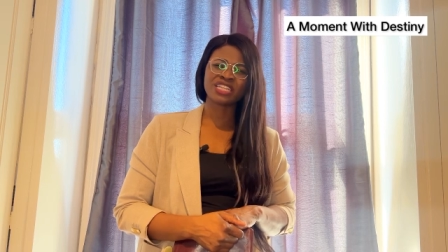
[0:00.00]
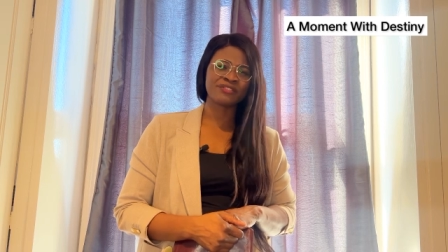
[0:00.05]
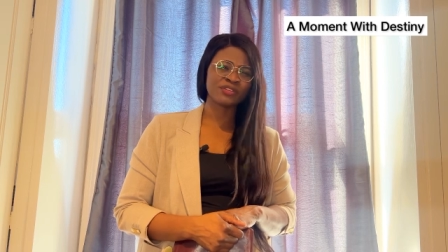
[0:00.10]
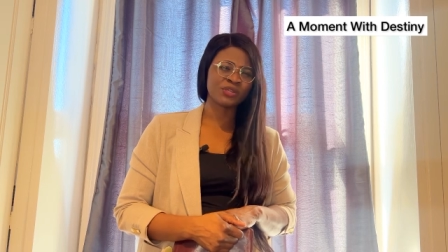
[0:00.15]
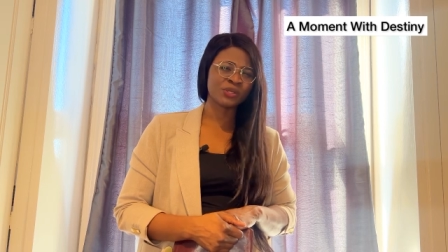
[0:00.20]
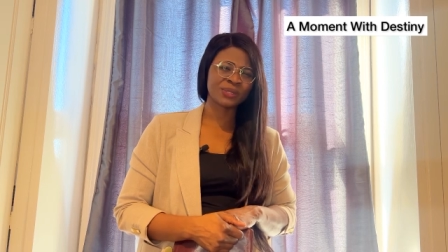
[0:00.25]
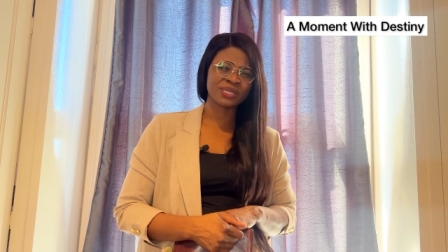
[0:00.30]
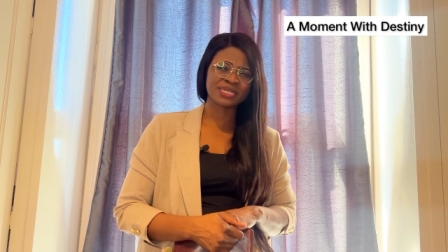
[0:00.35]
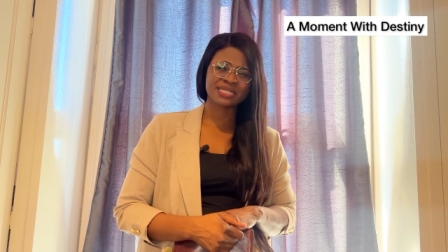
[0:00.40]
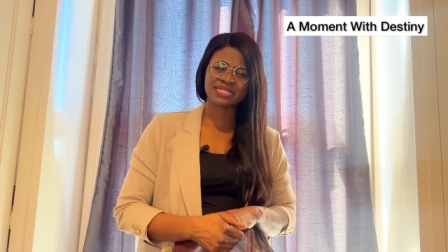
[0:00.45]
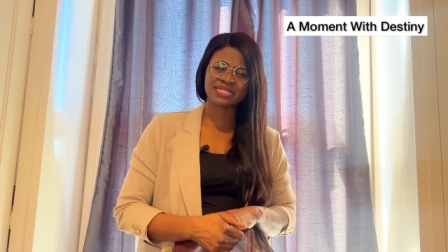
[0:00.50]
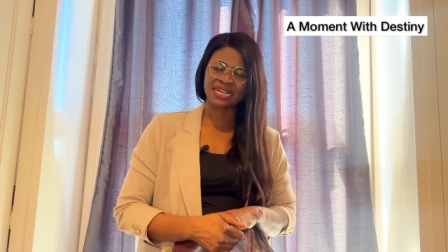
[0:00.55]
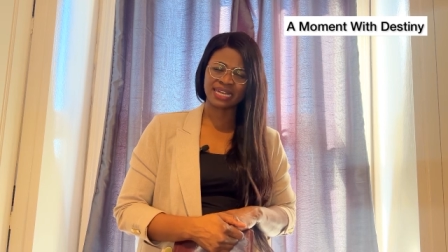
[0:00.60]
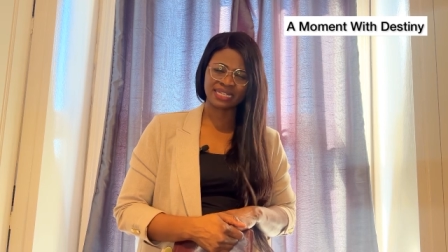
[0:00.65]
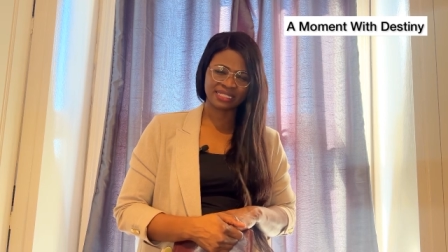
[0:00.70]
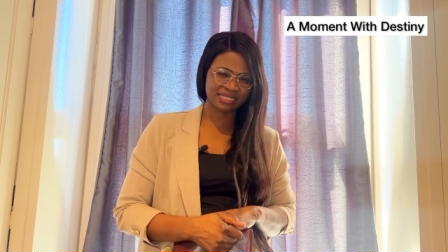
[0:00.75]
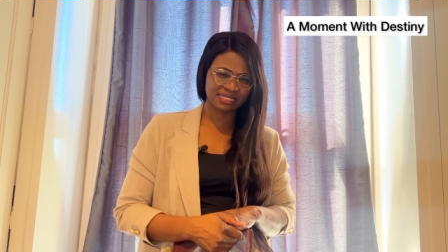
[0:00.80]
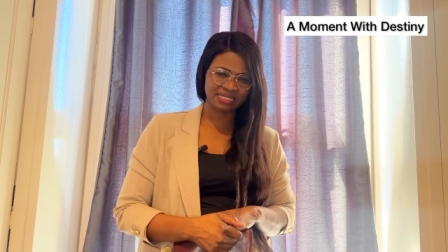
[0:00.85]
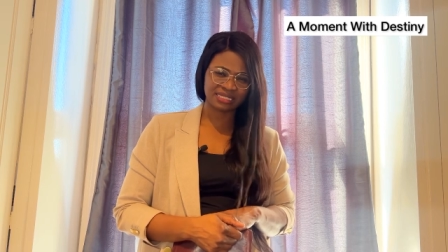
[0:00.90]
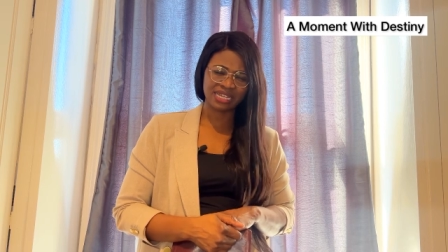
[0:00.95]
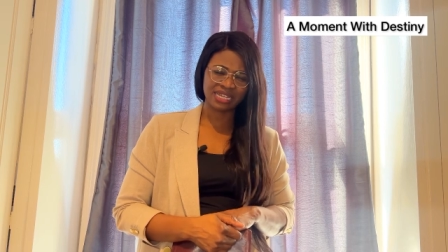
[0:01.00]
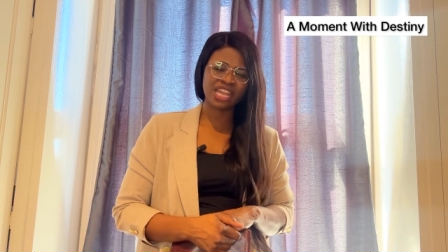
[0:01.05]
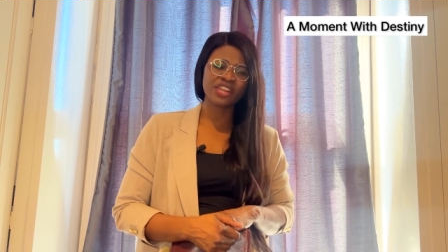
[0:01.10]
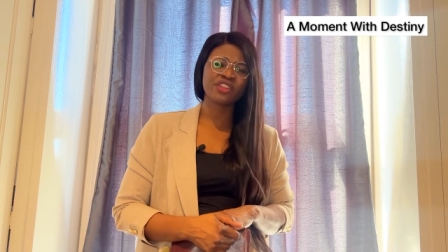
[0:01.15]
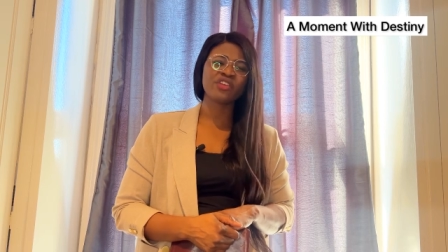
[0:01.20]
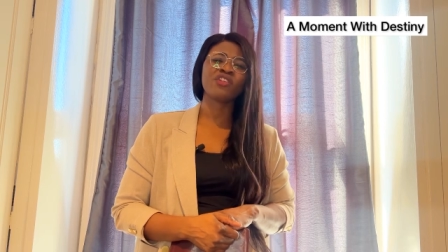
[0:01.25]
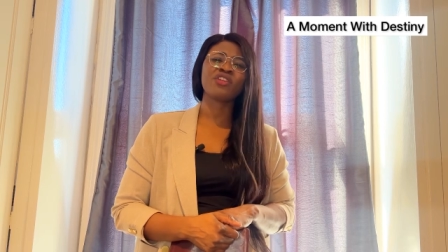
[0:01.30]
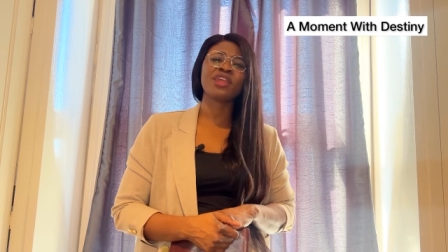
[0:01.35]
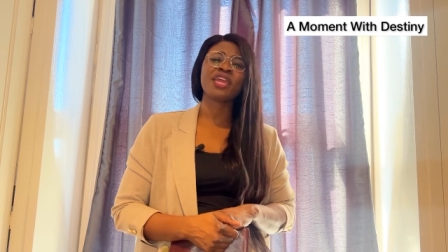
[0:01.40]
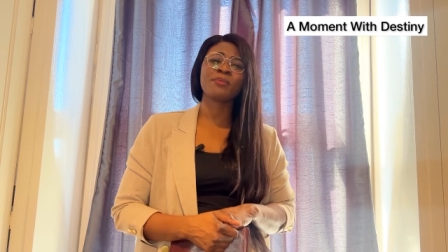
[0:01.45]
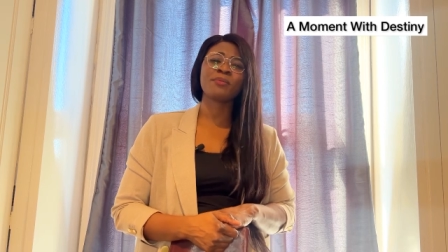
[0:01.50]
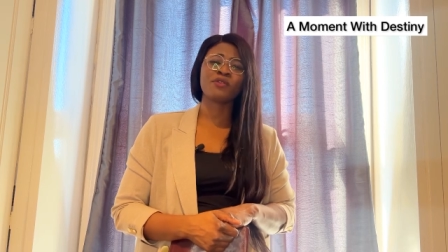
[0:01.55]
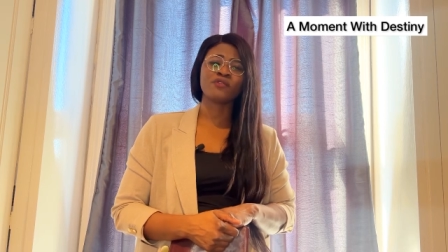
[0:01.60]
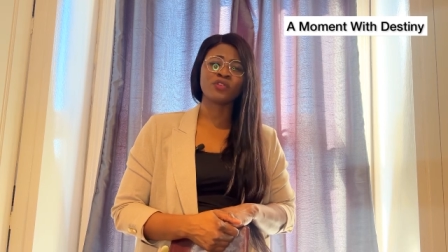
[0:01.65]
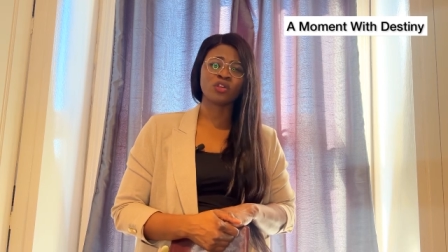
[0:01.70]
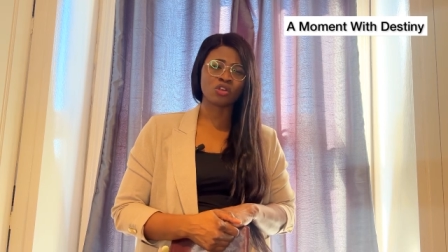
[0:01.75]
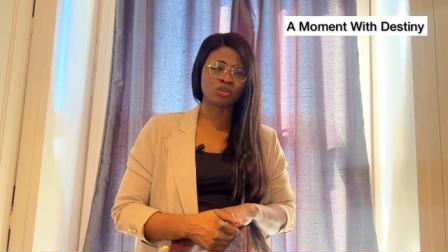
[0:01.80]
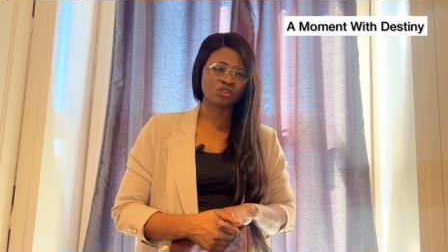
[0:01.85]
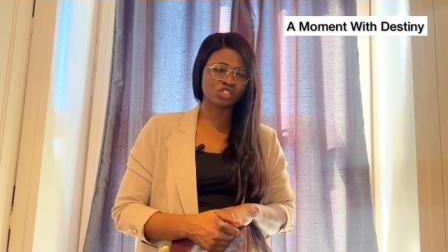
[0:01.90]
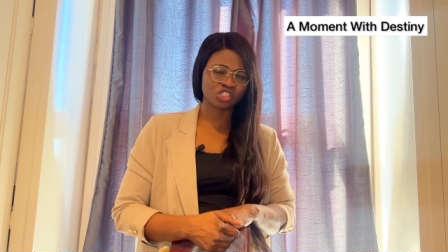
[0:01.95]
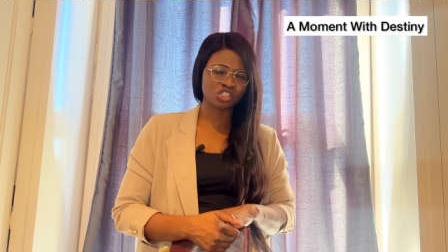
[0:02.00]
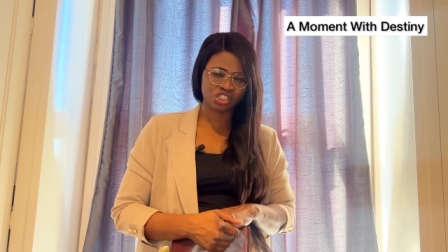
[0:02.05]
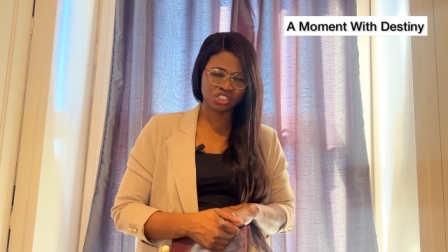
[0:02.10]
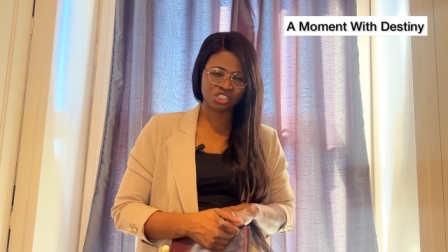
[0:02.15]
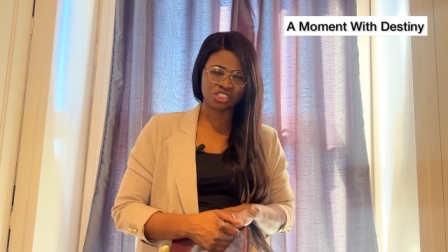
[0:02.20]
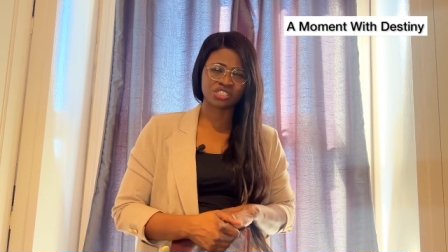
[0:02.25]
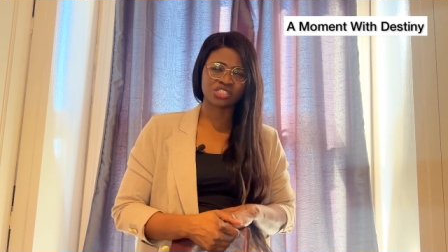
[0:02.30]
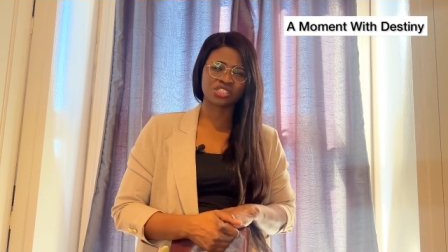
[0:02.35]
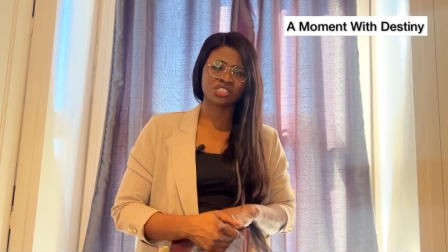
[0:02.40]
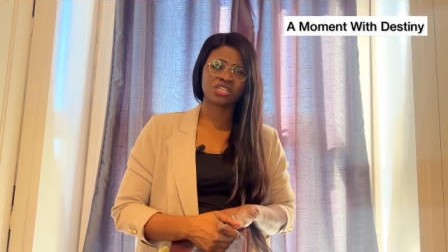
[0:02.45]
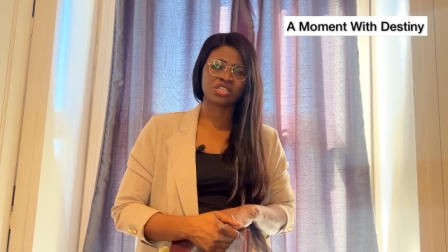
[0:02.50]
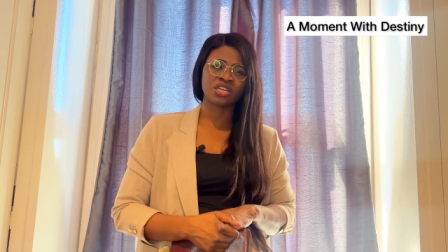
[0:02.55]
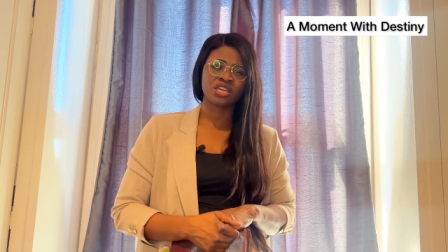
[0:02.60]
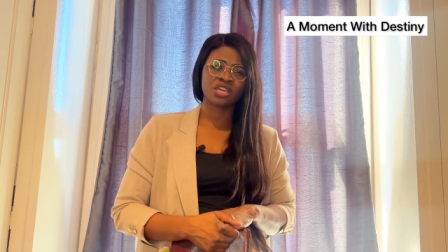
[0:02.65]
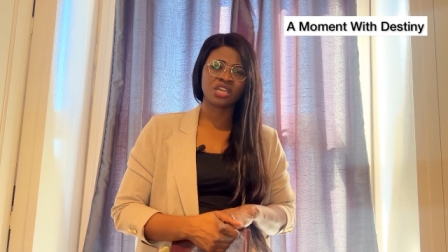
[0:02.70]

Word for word: give you understanding. In the name of the Lord Jesus.